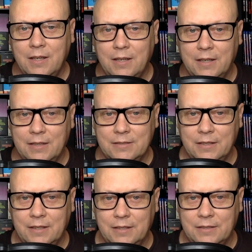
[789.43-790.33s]
Is it
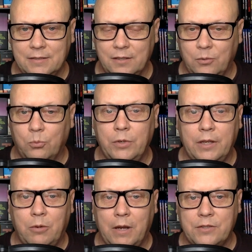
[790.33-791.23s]
is a
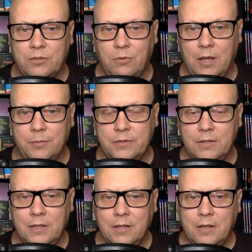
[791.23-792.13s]
really great script
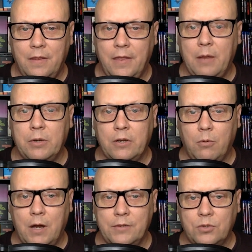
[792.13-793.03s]
they would go
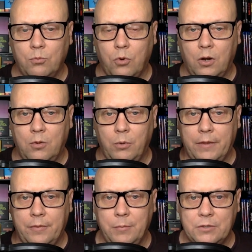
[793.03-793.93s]
on to work
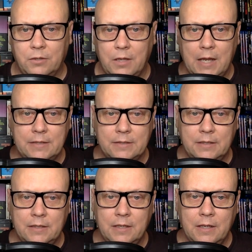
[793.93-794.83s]
with Mitchell
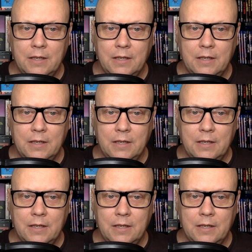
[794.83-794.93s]
Leisen